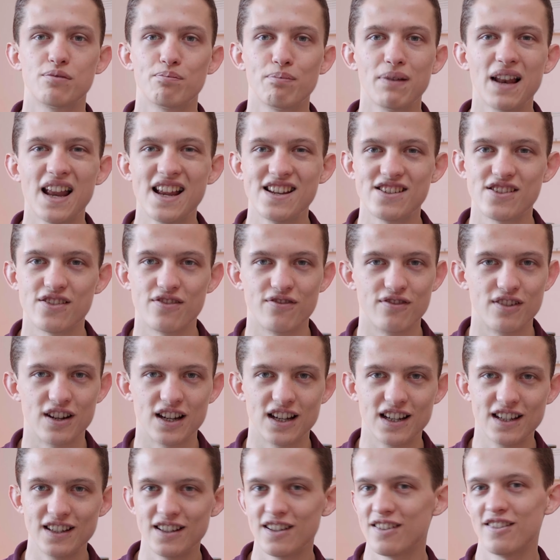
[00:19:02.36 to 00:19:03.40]
pleasant,
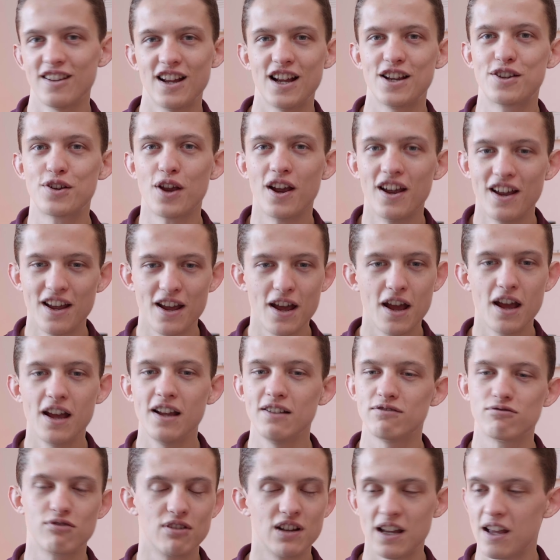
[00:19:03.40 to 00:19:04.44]
really.
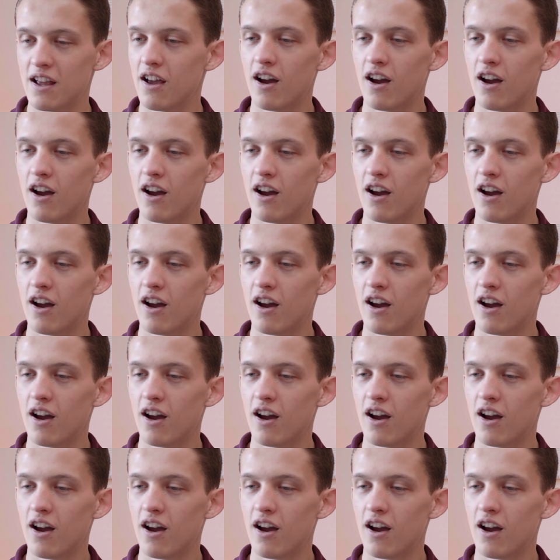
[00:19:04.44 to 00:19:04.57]
If